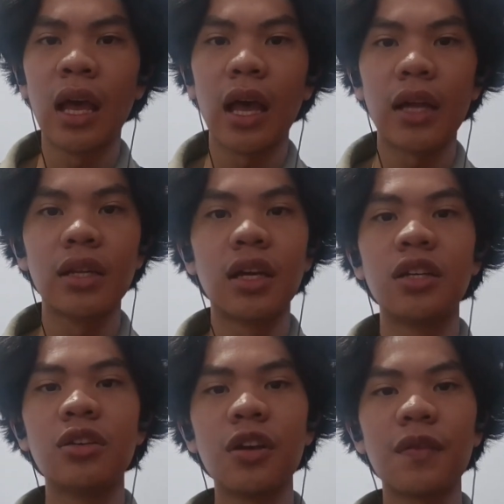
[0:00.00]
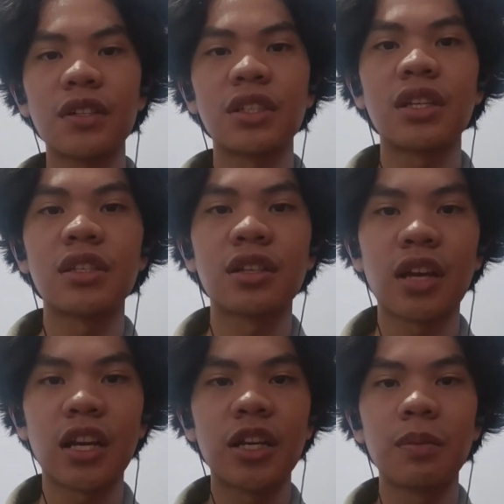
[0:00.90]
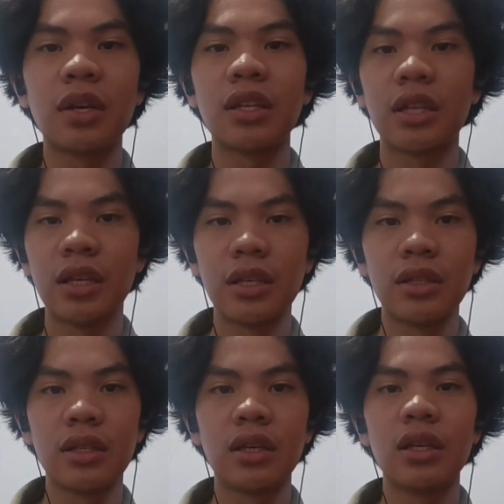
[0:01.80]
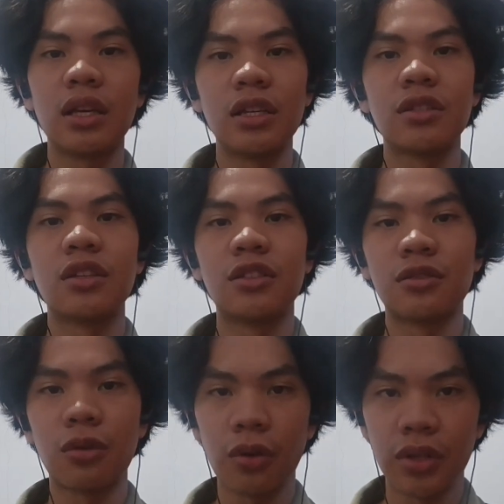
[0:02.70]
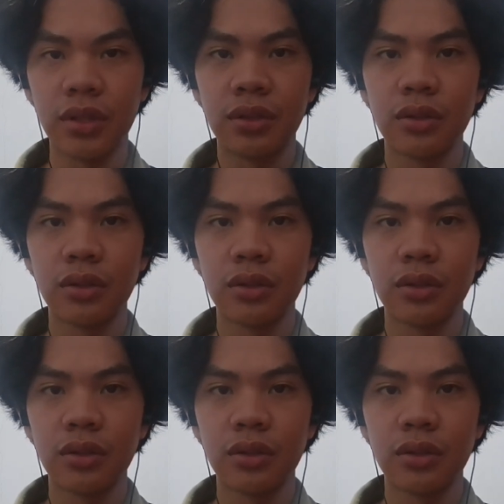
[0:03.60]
and the university's credibility is destroyed.